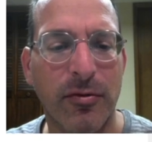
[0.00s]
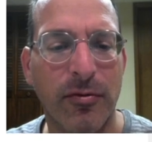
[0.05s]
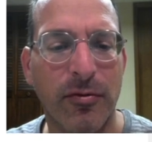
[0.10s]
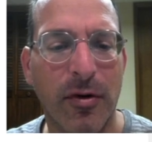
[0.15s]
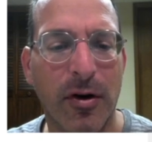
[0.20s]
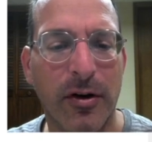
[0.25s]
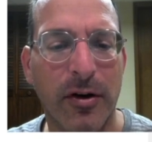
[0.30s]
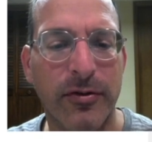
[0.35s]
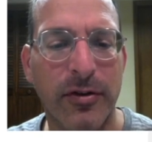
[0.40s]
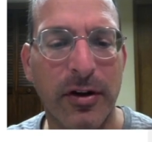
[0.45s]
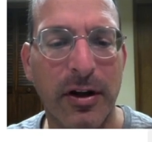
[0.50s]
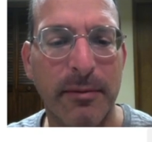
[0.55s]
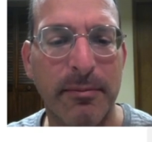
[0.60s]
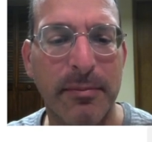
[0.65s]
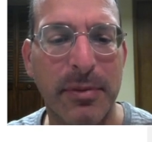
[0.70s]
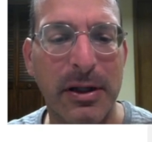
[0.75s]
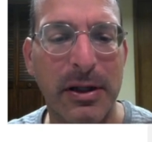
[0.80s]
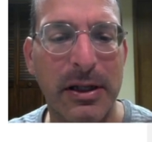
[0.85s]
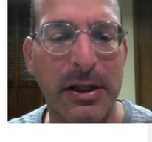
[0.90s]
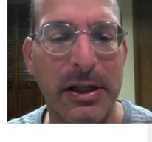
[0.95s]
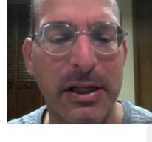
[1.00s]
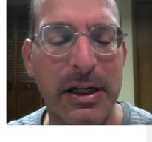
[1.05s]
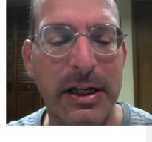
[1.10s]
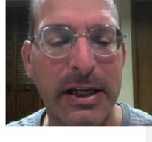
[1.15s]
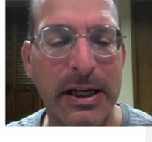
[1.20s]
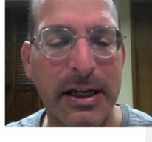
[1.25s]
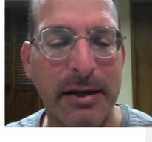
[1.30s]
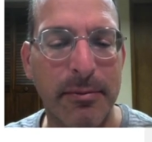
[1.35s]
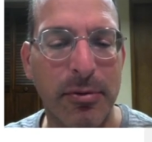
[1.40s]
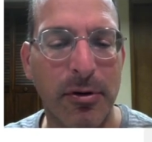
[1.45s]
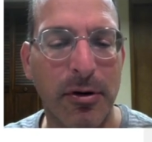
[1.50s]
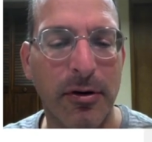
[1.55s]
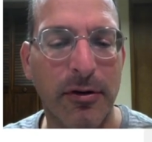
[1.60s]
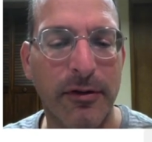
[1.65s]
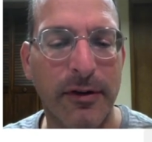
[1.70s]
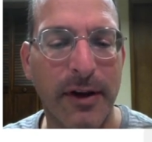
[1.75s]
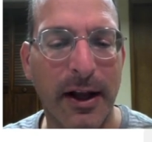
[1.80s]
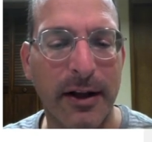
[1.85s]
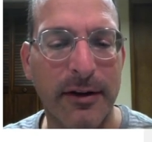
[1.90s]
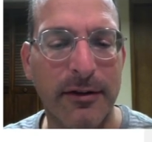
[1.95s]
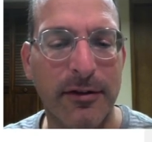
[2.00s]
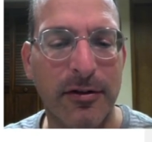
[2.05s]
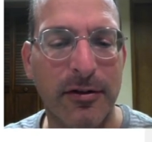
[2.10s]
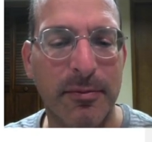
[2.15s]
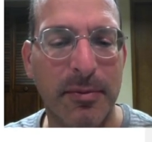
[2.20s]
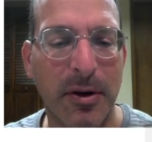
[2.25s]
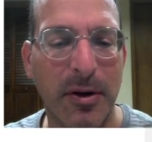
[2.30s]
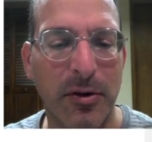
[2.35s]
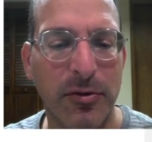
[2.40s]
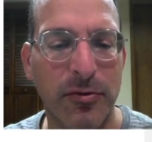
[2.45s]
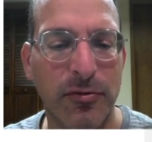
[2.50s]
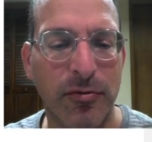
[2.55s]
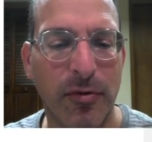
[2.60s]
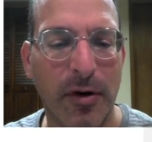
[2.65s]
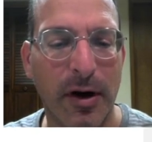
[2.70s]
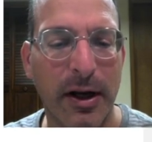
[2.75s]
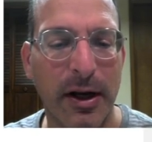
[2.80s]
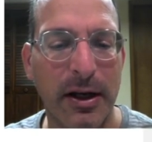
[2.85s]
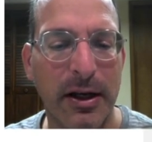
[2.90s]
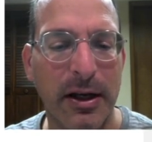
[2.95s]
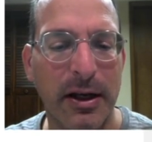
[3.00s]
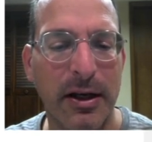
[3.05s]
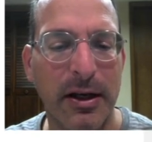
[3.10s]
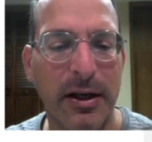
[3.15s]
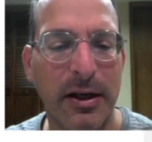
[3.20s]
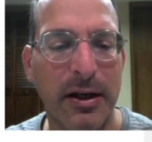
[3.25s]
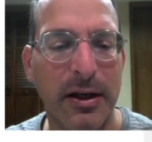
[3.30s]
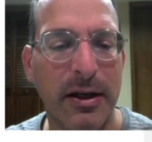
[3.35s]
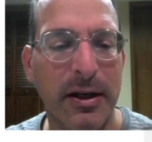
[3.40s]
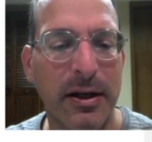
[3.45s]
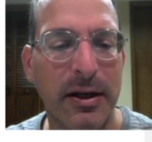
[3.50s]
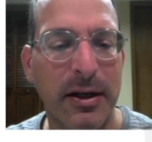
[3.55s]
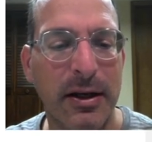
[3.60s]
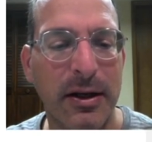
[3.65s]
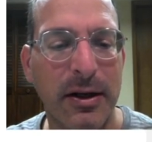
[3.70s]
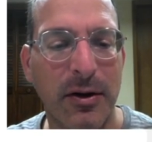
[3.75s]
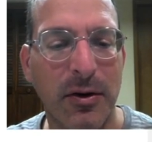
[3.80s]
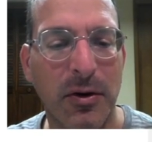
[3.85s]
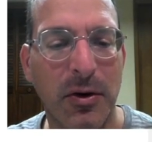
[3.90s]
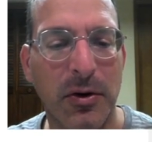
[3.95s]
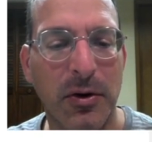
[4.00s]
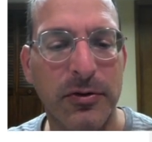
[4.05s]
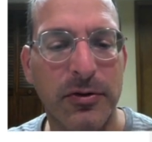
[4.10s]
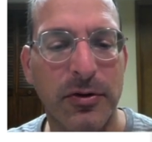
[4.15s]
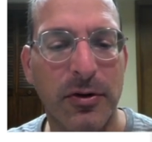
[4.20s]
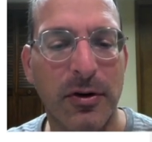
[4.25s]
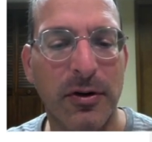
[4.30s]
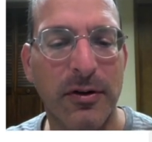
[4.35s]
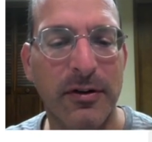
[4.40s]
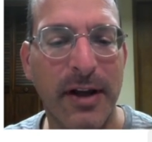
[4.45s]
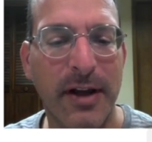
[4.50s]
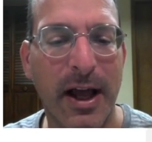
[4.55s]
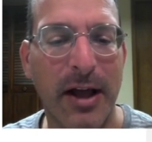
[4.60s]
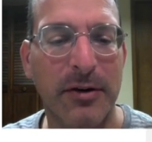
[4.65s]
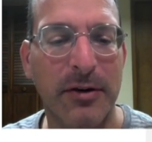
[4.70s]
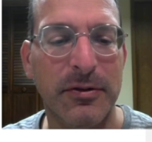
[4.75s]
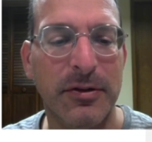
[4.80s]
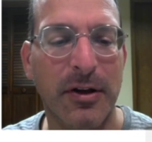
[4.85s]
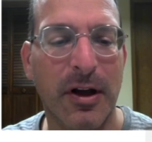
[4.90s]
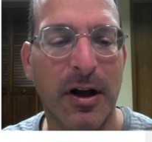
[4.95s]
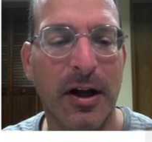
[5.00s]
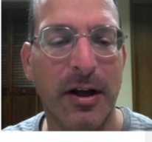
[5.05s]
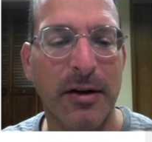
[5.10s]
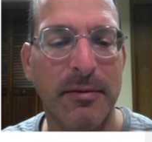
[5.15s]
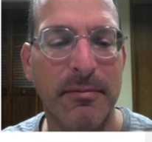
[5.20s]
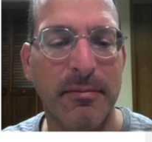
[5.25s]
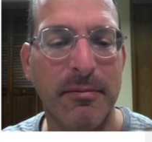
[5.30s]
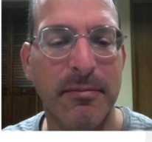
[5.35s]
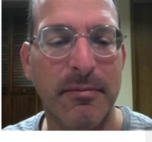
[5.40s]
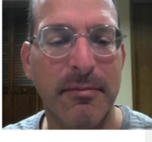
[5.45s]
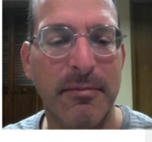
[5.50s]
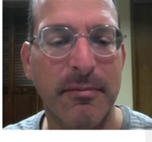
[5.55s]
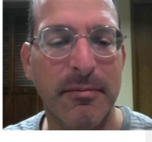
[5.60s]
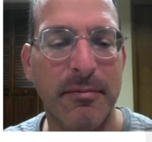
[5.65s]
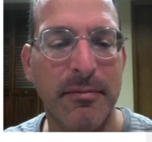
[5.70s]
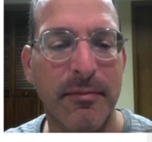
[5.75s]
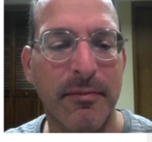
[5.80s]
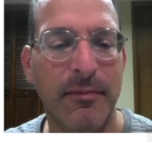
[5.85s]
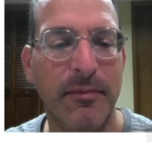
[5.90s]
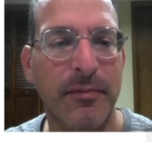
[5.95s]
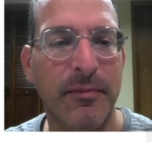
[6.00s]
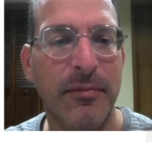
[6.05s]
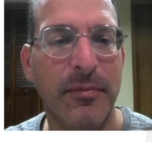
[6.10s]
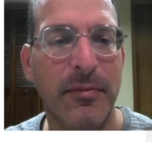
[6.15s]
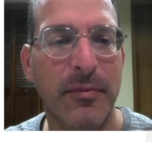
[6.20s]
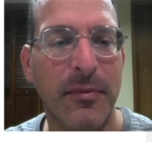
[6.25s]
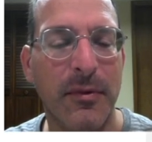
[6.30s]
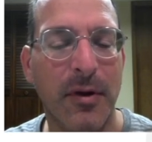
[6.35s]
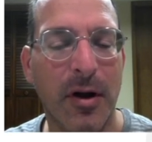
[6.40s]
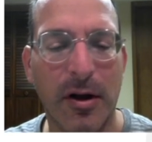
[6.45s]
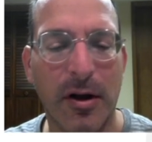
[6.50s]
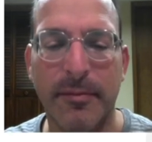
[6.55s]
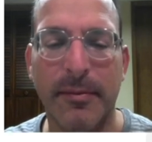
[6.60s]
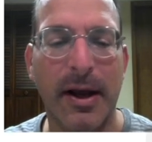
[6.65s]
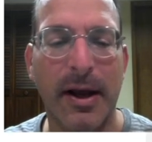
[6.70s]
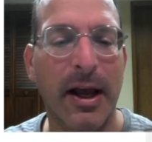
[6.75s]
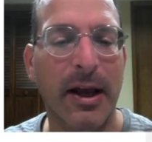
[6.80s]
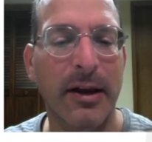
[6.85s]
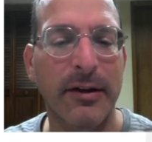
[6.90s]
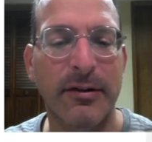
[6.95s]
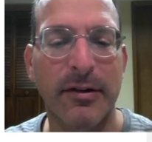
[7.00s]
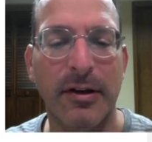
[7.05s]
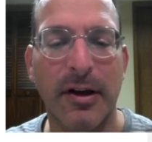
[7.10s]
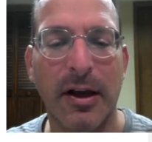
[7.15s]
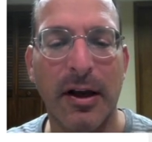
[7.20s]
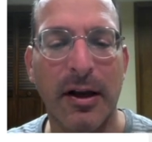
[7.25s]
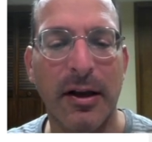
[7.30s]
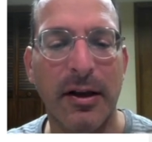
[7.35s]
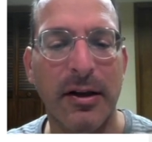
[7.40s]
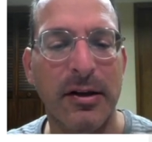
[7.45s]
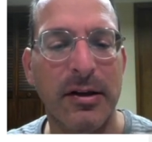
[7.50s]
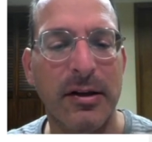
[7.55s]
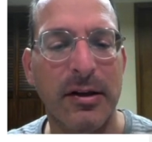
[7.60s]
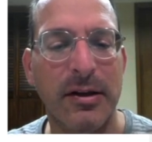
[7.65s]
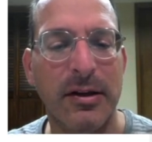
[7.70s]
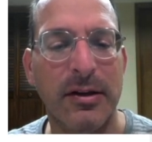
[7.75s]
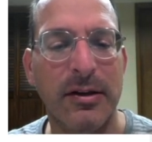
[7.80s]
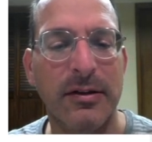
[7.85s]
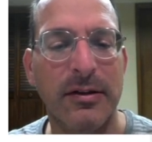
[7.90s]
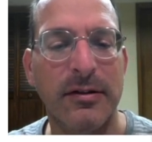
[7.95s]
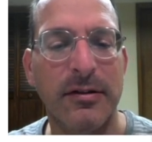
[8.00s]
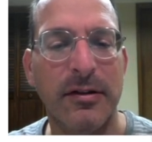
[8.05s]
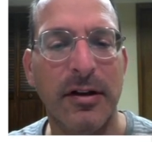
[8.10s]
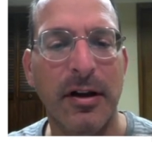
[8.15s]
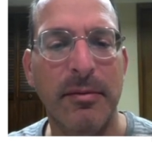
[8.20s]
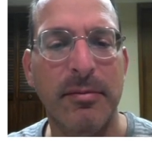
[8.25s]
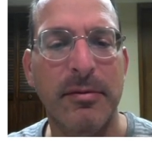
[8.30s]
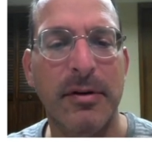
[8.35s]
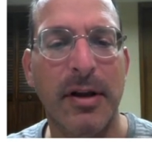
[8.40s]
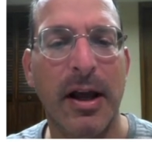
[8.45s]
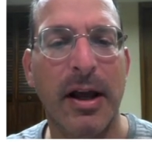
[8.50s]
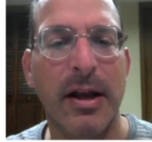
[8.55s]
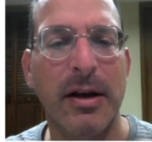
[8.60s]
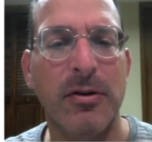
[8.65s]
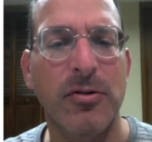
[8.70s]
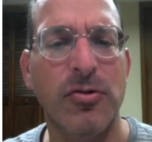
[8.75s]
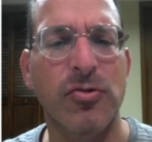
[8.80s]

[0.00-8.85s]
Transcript: Rossi, Beliebers. That's spelled right. Alter, Tattled on, on mm, mass. Yeah. Sleep Dead.